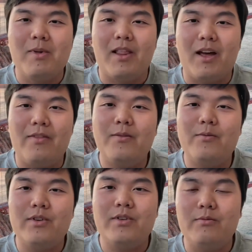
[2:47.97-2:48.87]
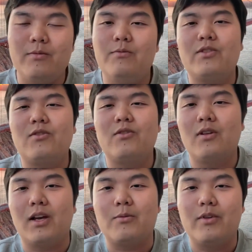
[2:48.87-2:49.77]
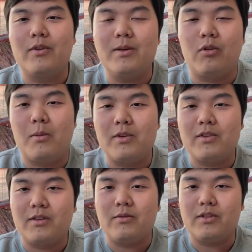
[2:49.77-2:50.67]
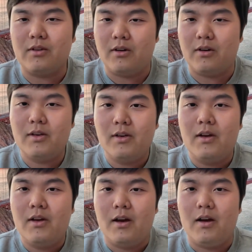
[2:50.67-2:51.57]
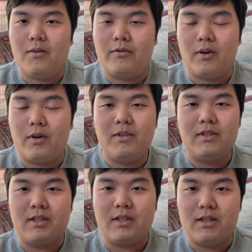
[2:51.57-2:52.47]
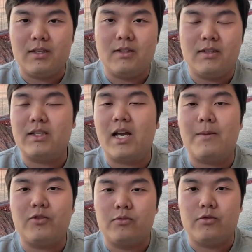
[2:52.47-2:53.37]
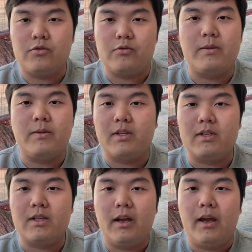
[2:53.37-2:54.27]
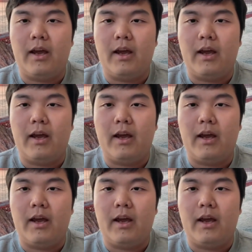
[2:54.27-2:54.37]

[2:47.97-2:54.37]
But I think we saw a like really promising result from the Zapso treatment.